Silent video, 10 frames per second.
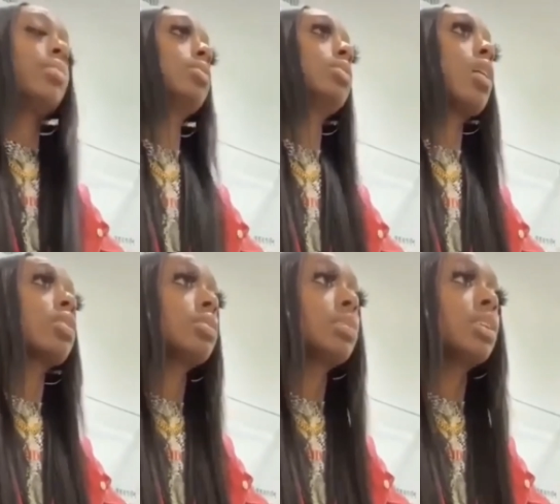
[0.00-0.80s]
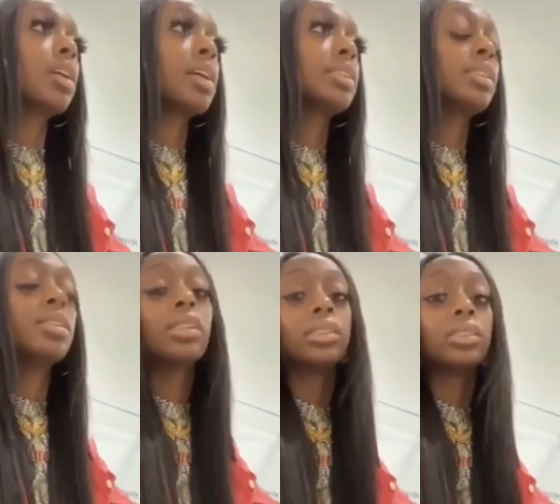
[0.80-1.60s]
If you talk to me
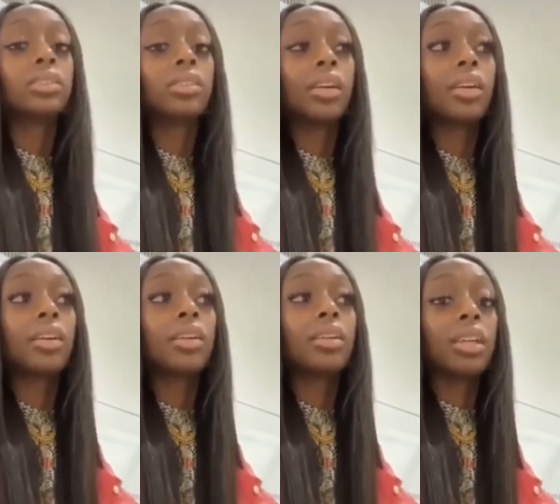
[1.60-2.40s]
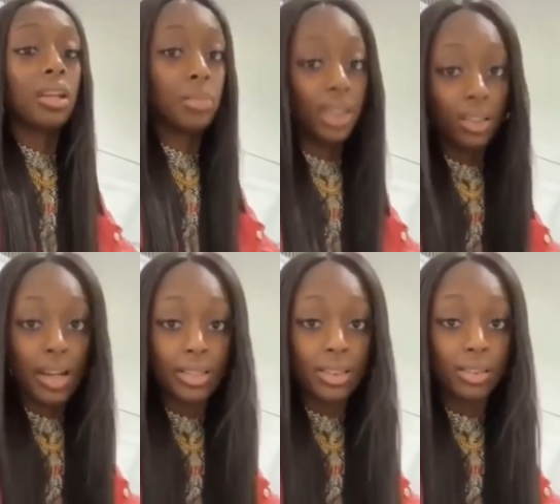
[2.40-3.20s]
crazy, then I'm gonna get
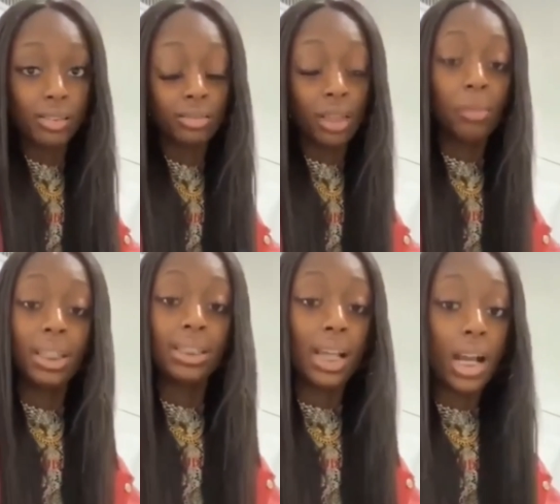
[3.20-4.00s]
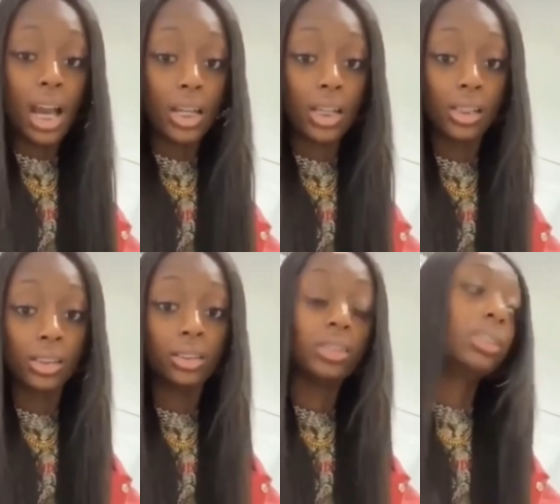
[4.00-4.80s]
crazy. I'm gonna get psychotic.
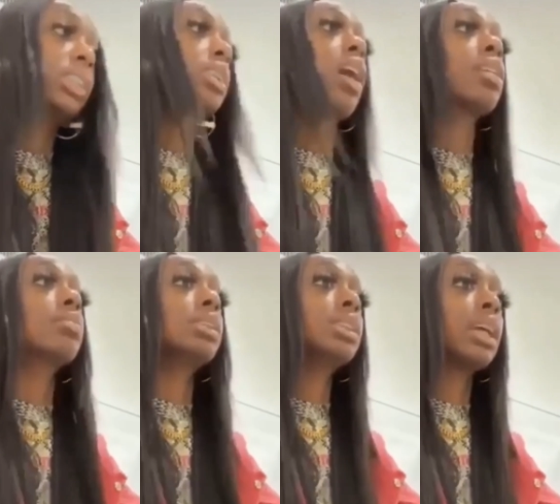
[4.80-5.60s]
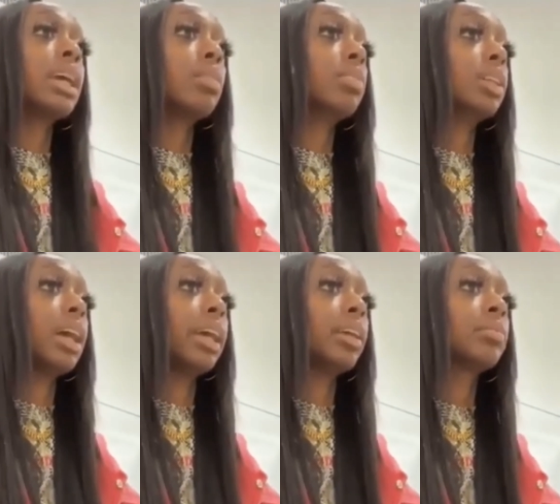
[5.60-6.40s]
That's all I'm gonna say, but
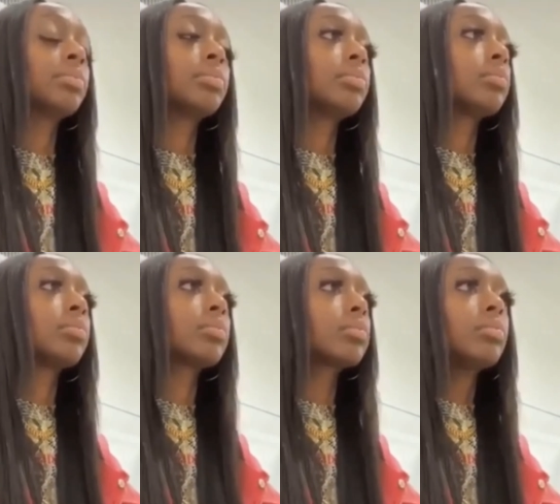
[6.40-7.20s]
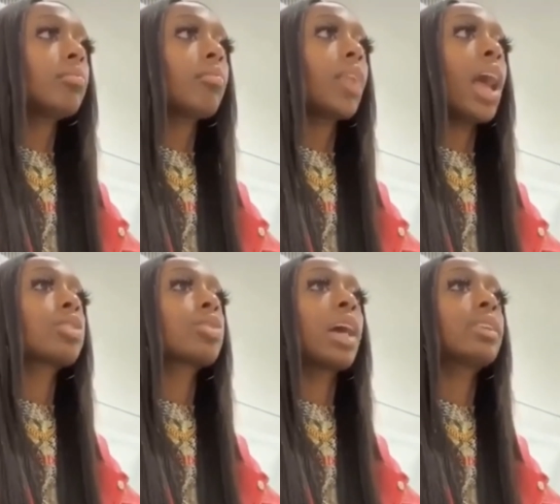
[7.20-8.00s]
like
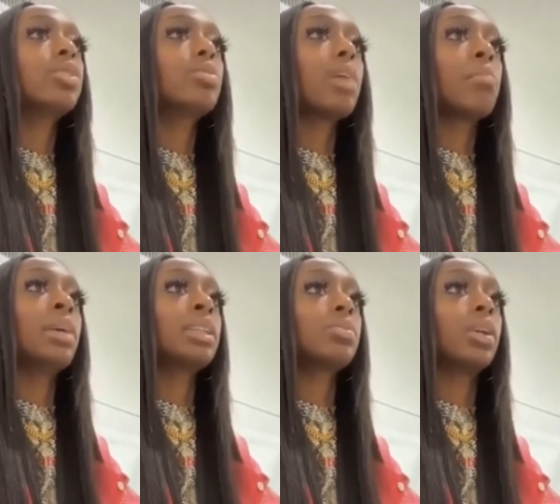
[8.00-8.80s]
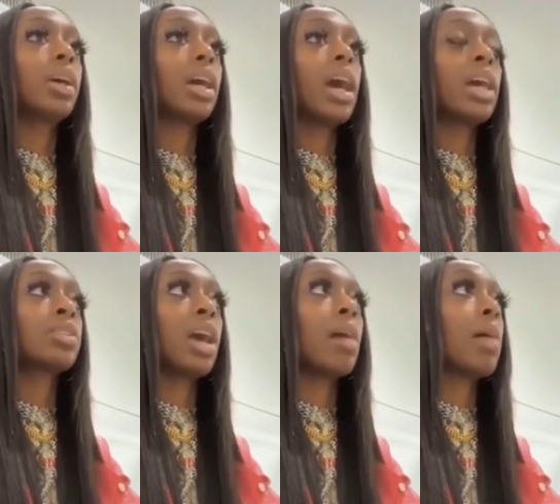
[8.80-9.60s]
I tried to do my best with her. I,
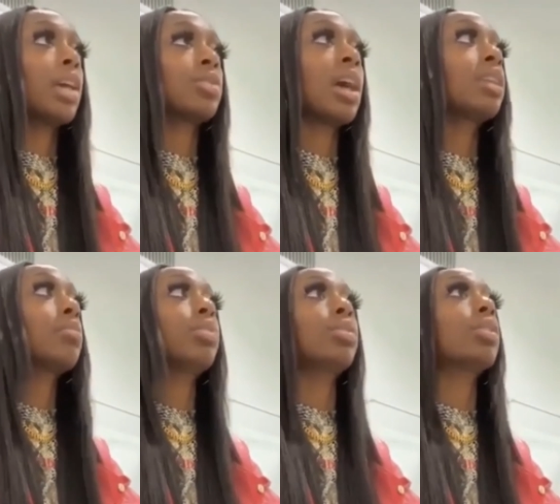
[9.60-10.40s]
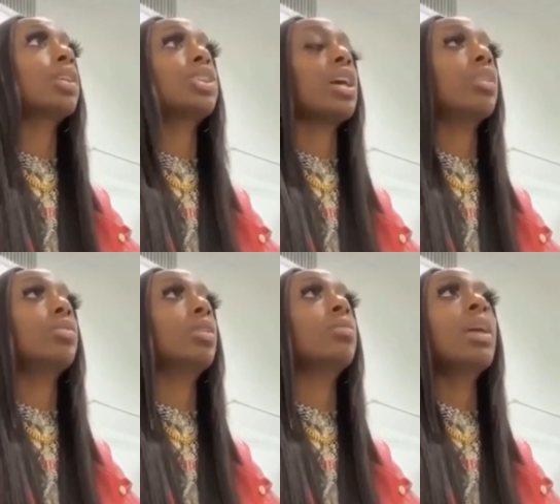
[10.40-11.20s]
I, I, tried to build her
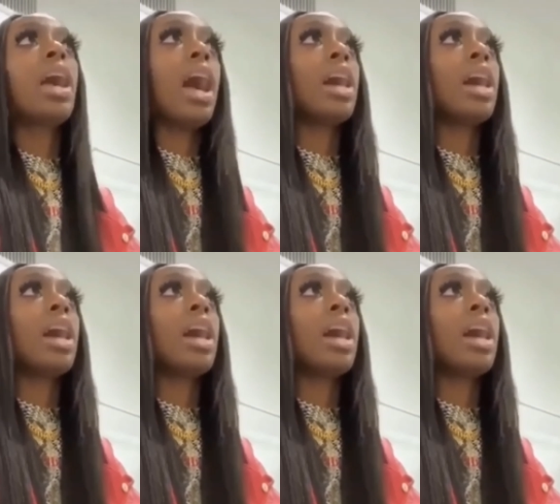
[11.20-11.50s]
channel up.